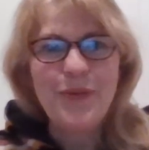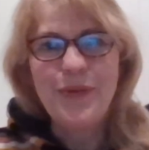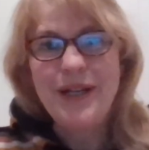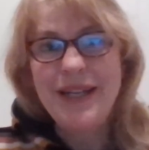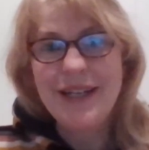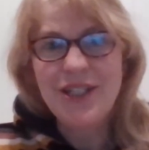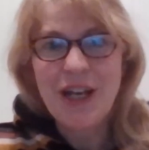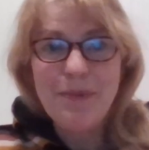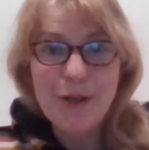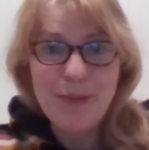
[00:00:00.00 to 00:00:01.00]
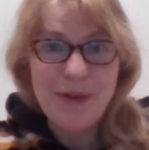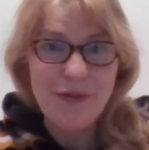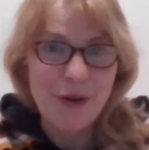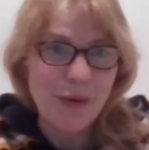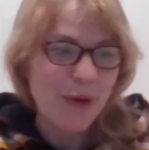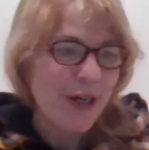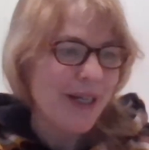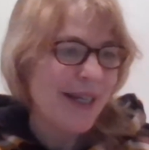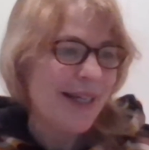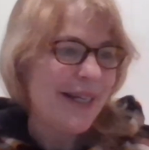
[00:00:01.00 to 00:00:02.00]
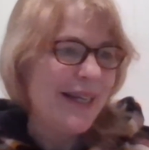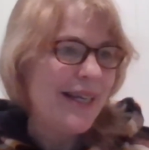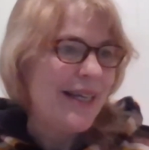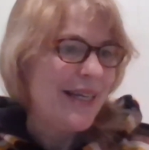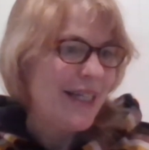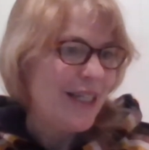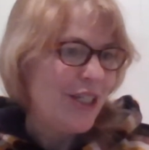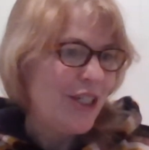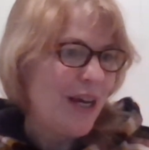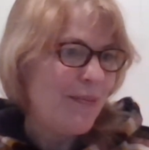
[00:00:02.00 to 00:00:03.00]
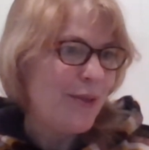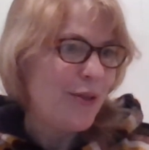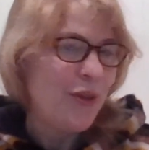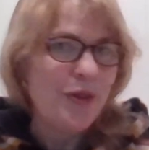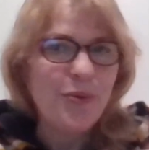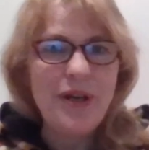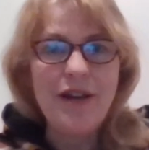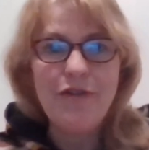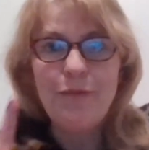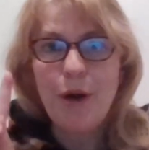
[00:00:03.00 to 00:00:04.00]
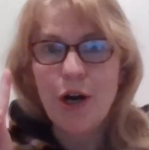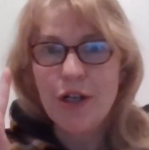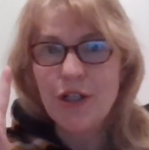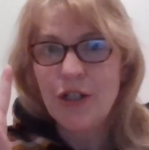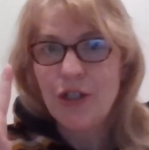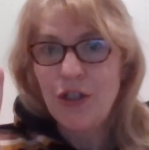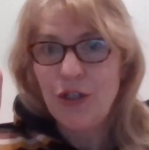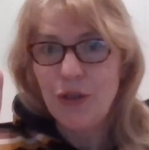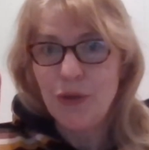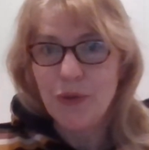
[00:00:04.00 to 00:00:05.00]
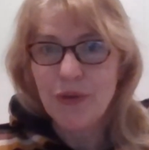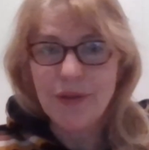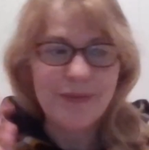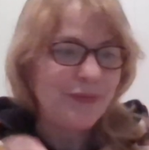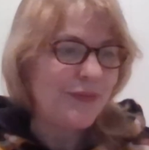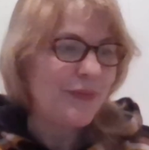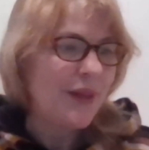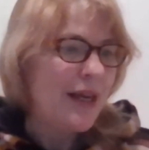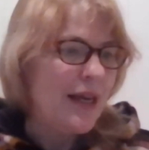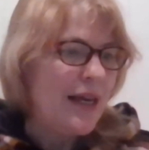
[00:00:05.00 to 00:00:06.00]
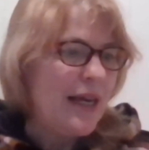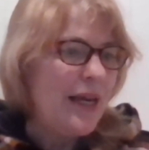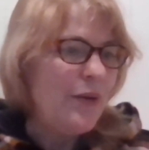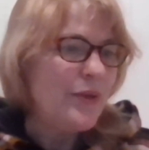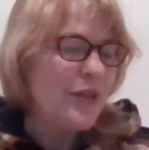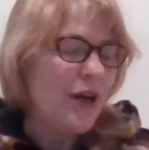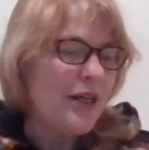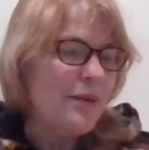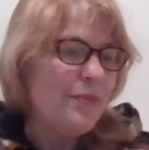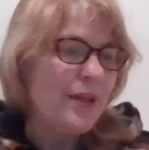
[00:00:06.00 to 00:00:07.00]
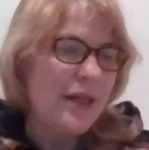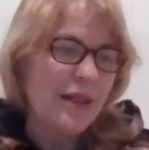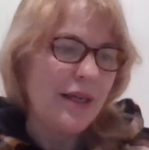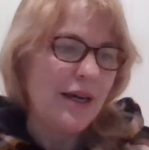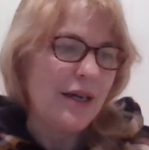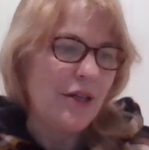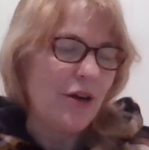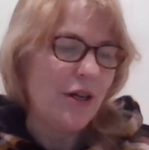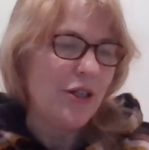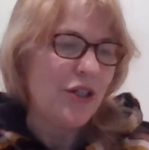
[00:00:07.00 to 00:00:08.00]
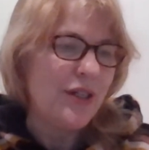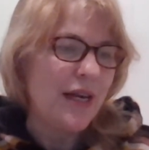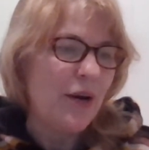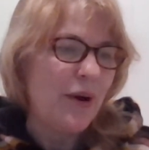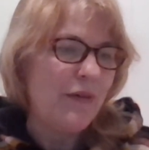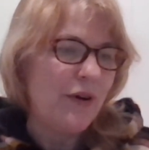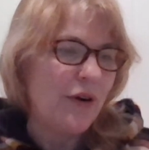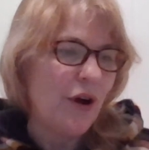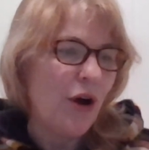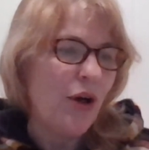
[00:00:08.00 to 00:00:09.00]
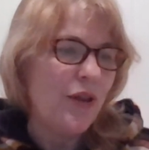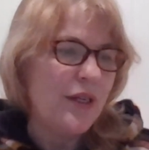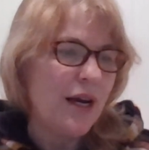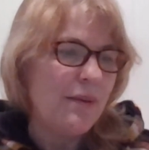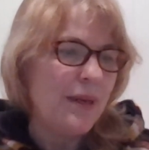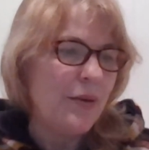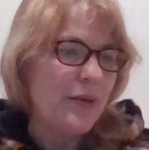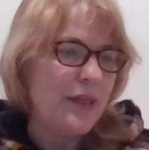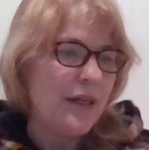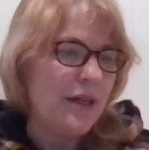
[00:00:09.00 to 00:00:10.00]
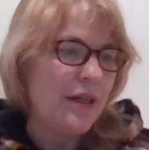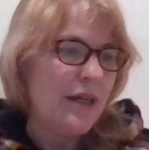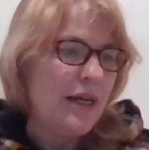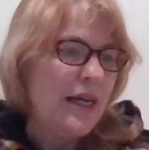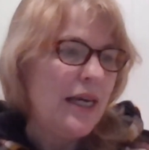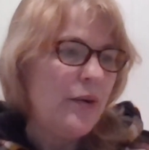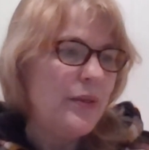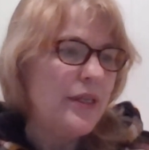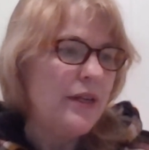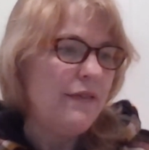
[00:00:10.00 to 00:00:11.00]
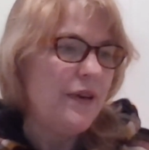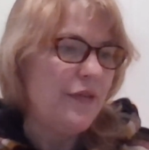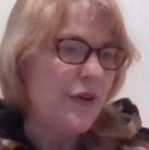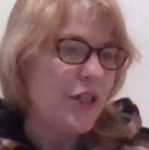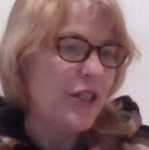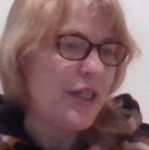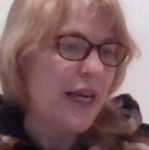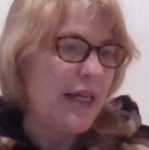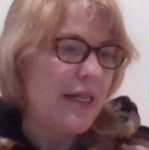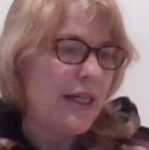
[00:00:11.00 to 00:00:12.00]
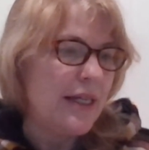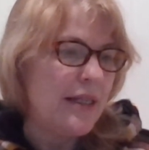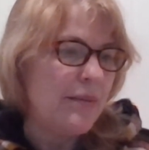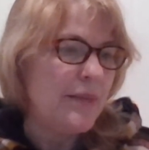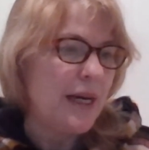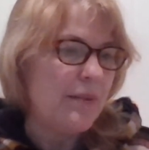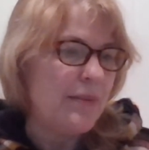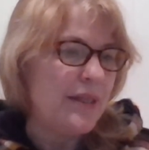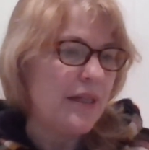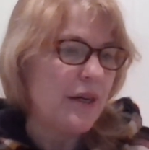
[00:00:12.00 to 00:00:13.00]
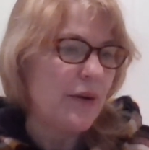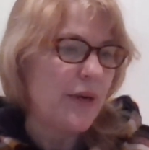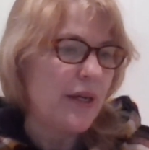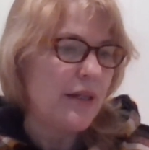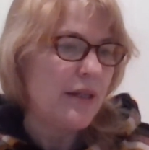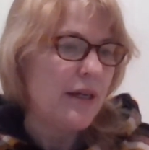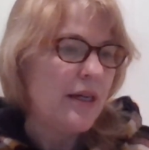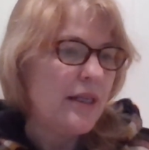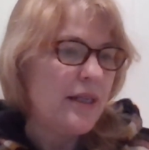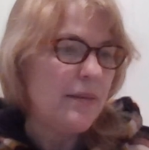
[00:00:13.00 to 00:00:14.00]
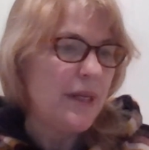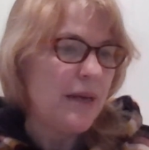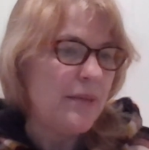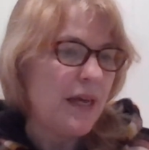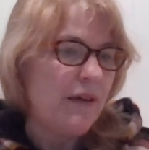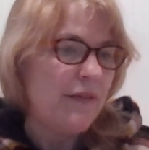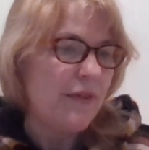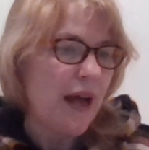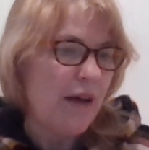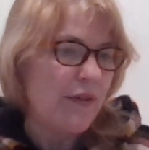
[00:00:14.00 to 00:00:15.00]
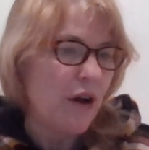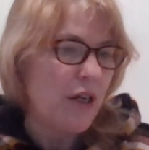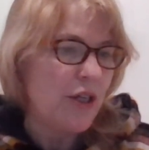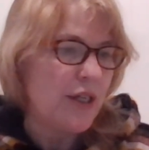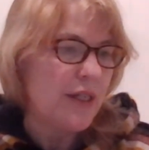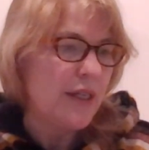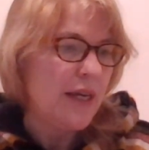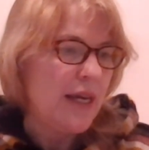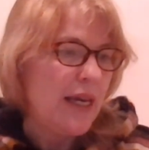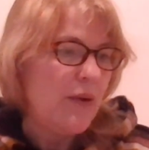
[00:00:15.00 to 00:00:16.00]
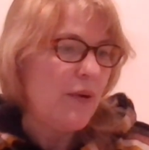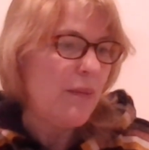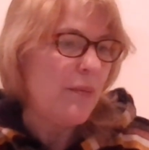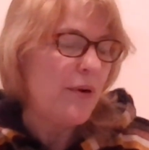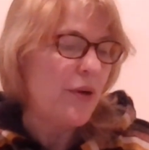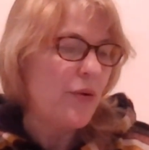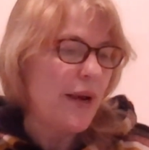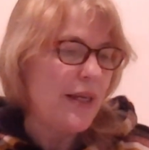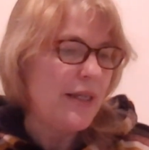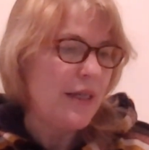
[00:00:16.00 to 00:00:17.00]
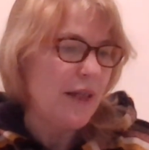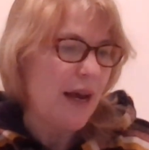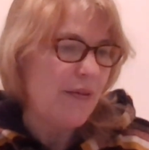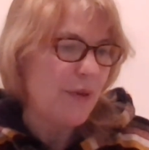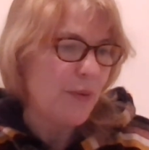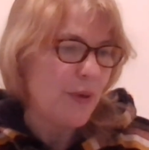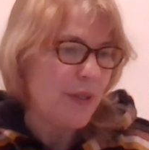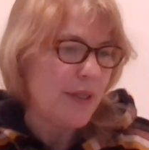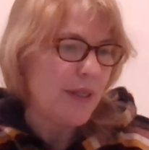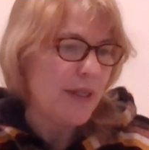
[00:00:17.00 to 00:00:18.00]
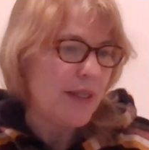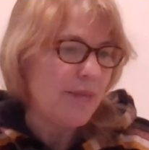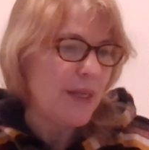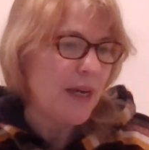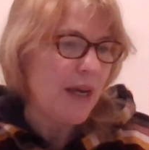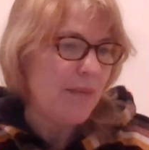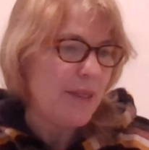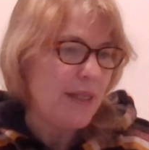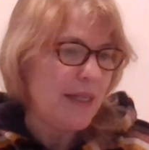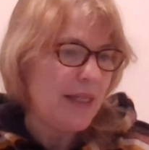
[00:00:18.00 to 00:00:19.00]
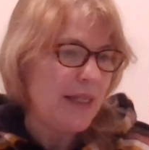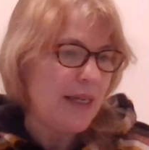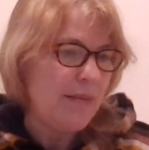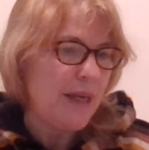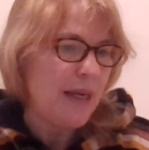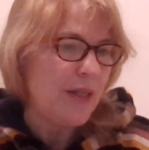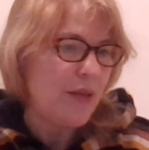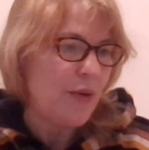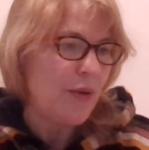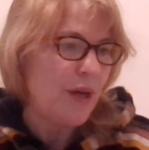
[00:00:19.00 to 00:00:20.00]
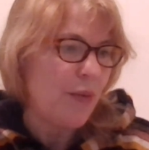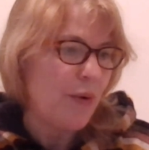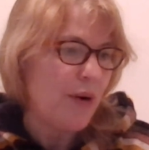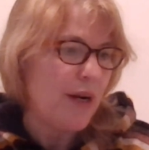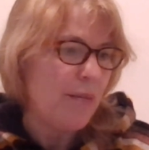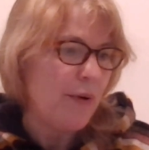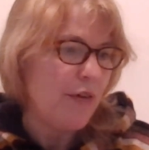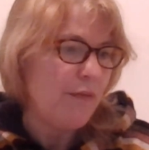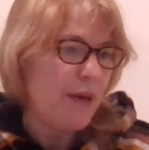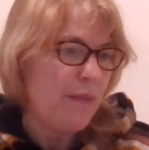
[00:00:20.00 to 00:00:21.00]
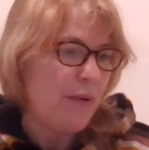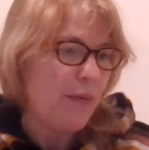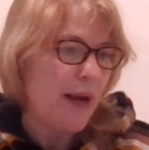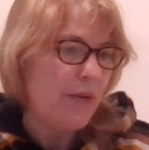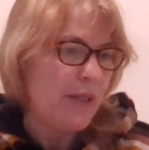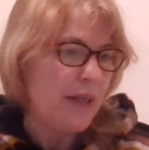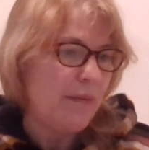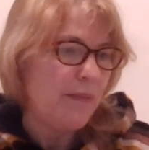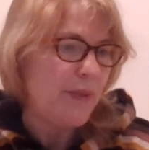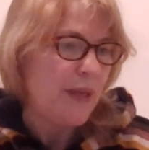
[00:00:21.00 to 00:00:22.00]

Reading a chapter before work, Chapter 3 of Part 2. He was not completely unconscious, however, all the time he was ill. He was in a feverish state, sometimes delirious, sometimes half conscious. He remembered a great deal afterwards. Sometimes it seemed as though there were a number of people round him.